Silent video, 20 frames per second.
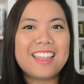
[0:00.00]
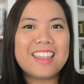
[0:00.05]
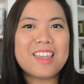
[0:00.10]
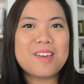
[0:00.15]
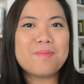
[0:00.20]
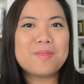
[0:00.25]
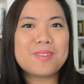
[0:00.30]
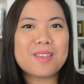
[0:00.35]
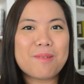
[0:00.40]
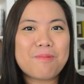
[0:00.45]

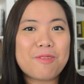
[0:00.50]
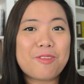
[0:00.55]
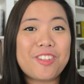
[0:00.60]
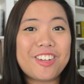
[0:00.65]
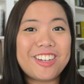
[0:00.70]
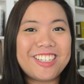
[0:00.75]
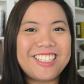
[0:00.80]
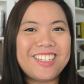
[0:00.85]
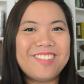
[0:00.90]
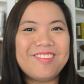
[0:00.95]
Thumbs up if
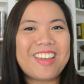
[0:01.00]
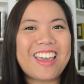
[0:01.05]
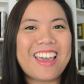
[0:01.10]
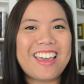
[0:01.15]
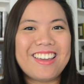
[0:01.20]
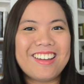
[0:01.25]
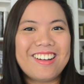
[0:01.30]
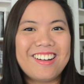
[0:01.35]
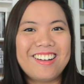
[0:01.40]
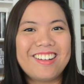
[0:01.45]
you're Team
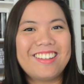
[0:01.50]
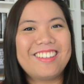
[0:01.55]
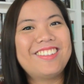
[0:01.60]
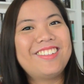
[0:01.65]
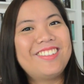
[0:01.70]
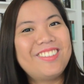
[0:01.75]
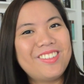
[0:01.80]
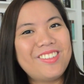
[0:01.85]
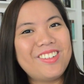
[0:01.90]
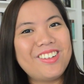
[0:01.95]

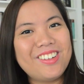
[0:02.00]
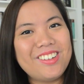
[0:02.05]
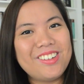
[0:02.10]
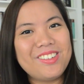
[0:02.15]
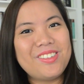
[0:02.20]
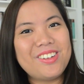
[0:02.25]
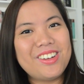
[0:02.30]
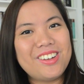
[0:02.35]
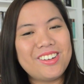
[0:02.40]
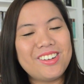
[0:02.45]
Chaol. Woo
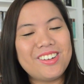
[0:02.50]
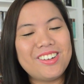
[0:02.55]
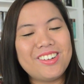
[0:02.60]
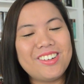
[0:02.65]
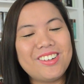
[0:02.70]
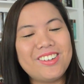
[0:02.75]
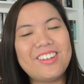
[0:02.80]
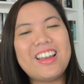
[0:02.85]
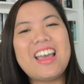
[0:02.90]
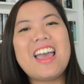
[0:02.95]

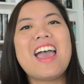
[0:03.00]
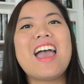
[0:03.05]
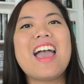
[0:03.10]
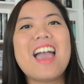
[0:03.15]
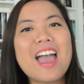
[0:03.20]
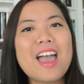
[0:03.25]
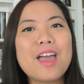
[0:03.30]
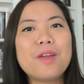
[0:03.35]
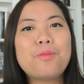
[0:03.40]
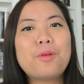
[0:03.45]
woo!
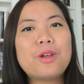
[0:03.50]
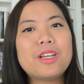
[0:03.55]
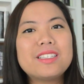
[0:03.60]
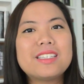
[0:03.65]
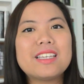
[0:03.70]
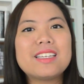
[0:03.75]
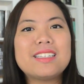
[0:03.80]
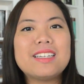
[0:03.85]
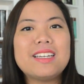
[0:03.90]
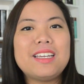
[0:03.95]
And
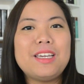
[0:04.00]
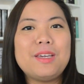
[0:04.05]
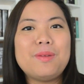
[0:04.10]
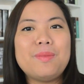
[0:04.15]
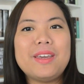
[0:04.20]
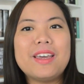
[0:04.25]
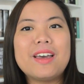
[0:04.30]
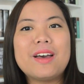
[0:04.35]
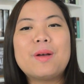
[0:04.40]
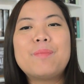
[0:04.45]
Princess
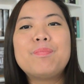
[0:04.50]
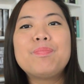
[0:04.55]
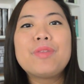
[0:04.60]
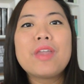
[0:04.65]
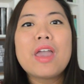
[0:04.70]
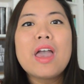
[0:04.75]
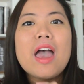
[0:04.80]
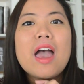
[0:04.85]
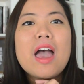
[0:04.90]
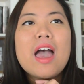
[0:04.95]
Nehemia
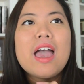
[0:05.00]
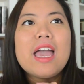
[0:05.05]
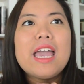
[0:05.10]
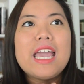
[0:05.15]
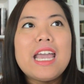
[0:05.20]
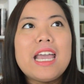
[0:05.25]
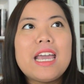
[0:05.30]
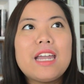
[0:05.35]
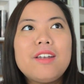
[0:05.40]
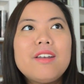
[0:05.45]

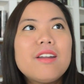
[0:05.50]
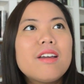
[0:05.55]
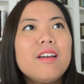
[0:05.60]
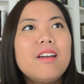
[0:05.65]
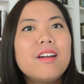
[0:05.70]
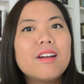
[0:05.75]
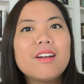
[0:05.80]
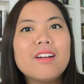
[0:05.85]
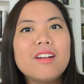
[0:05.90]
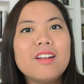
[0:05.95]

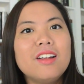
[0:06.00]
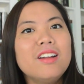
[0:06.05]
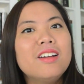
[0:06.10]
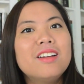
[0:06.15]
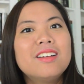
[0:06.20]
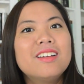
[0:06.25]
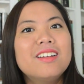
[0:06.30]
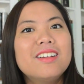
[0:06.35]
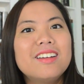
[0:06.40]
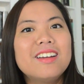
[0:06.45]

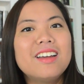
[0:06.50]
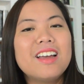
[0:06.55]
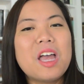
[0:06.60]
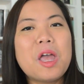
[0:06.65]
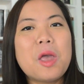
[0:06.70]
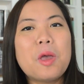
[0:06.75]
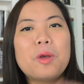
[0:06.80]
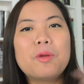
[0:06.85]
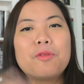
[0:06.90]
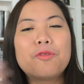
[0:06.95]
Itger
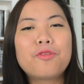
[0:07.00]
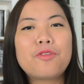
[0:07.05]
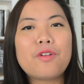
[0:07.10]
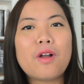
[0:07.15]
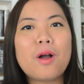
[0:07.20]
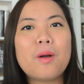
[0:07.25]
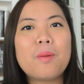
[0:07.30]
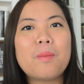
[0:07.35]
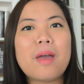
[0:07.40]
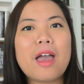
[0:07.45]

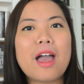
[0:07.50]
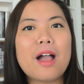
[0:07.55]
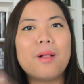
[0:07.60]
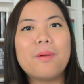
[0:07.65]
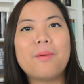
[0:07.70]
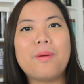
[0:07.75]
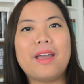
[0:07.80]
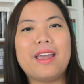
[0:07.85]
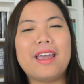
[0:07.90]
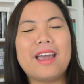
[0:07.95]
from
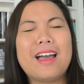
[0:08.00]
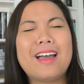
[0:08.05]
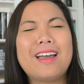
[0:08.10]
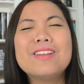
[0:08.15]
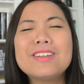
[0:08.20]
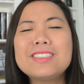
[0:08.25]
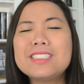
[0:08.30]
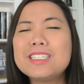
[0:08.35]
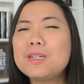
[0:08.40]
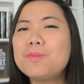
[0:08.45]
Elway. I
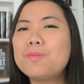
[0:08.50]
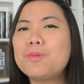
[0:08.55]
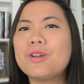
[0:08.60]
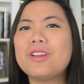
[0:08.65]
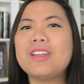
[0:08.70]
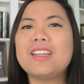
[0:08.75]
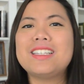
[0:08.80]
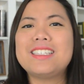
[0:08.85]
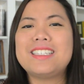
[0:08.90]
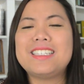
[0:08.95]
looked at a
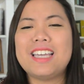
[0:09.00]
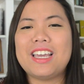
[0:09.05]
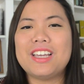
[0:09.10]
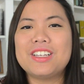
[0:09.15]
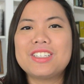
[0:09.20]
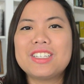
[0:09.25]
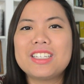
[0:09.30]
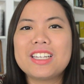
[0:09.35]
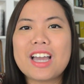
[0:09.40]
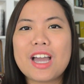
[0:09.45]

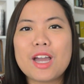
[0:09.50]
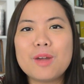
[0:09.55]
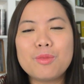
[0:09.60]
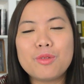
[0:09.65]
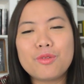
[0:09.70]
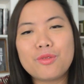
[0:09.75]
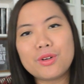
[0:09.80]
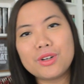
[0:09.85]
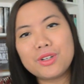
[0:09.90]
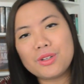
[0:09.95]
pronunciation guide
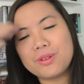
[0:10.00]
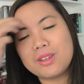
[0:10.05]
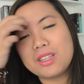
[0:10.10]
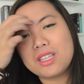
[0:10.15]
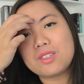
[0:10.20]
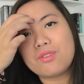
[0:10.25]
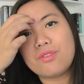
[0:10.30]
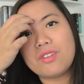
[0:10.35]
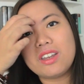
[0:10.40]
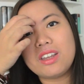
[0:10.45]
before doing
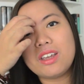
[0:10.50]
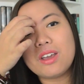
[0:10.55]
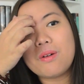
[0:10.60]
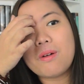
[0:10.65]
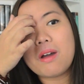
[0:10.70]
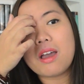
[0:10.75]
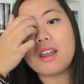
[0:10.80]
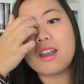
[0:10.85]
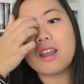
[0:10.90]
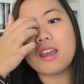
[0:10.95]
this
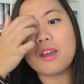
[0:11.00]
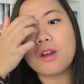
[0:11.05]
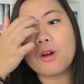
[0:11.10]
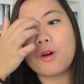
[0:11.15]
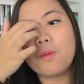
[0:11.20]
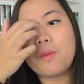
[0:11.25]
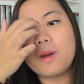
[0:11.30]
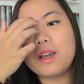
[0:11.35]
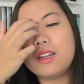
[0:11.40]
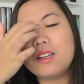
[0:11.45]
video, and I
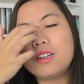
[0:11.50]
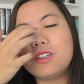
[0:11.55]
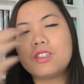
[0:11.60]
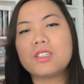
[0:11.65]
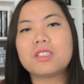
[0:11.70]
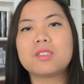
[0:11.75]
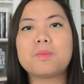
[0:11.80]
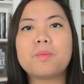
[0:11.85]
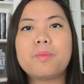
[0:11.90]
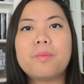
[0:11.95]
hope I didn't
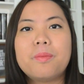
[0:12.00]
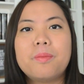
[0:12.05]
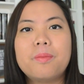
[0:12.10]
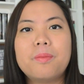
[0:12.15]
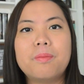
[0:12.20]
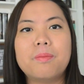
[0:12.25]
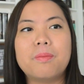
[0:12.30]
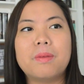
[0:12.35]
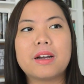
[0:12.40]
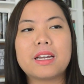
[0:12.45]
just
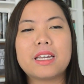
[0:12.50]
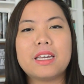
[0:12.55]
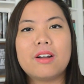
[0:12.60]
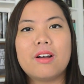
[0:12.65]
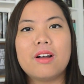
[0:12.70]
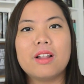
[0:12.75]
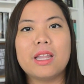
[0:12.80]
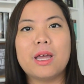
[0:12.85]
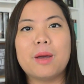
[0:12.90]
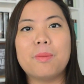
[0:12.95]
muck it
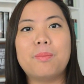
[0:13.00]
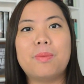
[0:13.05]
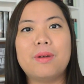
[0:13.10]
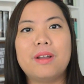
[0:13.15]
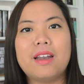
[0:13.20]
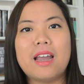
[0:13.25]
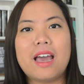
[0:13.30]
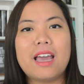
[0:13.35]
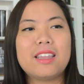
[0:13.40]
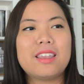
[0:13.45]
all up,
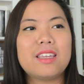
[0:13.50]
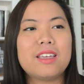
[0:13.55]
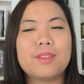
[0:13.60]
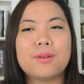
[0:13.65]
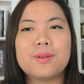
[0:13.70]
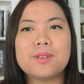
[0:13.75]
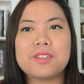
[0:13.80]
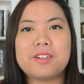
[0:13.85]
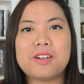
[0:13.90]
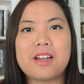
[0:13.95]
but I think
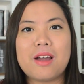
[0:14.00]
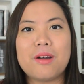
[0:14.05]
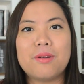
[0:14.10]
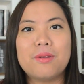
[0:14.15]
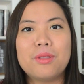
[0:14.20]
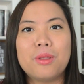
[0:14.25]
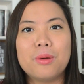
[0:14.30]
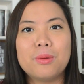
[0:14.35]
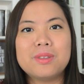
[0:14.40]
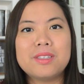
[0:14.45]
those are
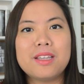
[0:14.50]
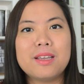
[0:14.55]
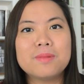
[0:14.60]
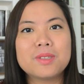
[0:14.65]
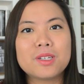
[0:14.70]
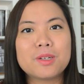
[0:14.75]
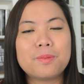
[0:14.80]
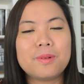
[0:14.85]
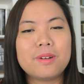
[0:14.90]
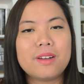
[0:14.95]
how those
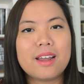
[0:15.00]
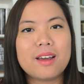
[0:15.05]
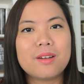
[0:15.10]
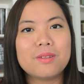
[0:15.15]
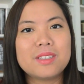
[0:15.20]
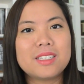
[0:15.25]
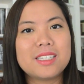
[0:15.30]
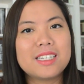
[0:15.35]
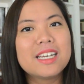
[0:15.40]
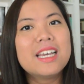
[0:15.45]
names are
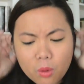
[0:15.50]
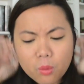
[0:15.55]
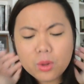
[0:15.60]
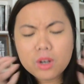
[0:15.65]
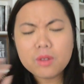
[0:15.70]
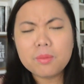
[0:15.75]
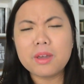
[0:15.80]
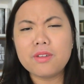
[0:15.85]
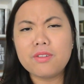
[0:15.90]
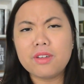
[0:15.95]
pronounced.
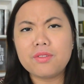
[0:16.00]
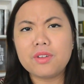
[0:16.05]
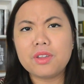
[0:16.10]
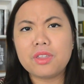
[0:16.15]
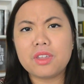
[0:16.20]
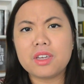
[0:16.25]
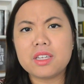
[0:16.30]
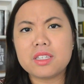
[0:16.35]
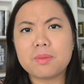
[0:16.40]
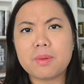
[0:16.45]
One of my
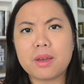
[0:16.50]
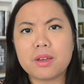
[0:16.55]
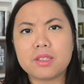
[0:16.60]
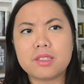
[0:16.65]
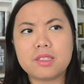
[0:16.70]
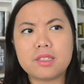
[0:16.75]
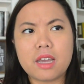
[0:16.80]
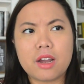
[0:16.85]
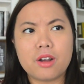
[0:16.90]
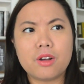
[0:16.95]
favorite things
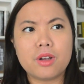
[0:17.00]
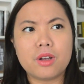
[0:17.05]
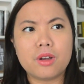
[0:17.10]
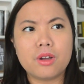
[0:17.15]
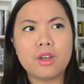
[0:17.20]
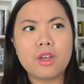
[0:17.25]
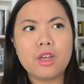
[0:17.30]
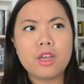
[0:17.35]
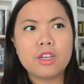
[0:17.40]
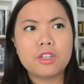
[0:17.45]
about
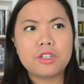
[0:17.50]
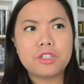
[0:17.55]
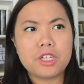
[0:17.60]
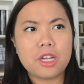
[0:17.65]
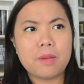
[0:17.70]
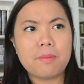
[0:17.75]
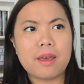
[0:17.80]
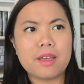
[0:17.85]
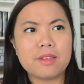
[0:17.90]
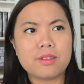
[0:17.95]
Sarah
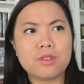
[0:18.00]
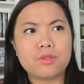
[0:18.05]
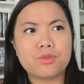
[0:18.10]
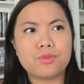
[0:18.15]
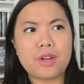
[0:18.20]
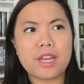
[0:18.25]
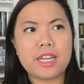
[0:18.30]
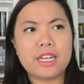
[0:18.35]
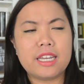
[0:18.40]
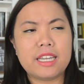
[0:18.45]
J. Maas's
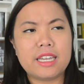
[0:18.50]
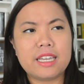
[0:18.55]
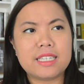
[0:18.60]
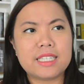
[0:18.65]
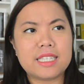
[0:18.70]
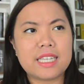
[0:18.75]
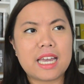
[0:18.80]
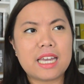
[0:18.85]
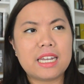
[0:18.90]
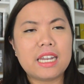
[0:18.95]
writing
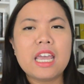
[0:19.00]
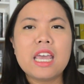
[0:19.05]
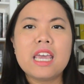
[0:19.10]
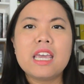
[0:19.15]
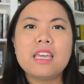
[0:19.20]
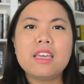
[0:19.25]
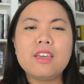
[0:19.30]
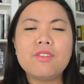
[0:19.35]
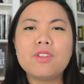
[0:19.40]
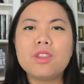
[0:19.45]
is that
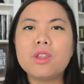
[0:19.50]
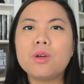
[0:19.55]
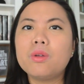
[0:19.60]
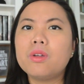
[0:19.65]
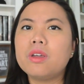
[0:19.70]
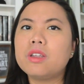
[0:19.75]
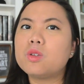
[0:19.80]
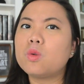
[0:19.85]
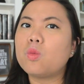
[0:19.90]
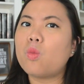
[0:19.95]
even
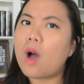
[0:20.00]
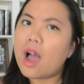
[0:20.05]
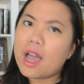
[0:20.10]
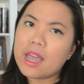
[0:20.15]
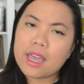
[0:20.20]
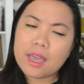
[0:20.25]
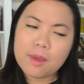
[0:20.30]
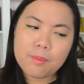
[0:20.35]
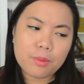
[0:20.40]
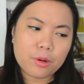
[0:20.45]
though it's a
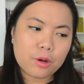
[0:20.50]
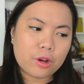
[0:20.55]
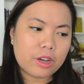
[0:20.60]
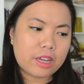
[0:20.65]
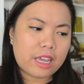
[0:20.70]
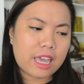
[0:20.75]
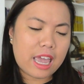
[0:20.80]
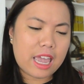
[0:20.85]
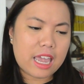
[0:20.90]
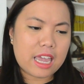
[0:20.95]
YA
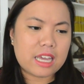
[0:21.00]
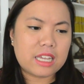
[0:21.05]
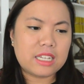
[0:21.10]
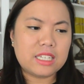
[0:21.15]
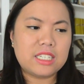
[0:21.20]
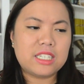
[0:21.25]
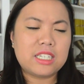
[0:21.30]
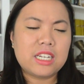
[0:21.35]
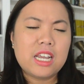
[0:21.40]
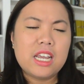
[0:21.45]
book
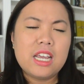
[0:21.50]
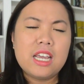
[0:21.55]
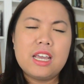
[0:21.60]
and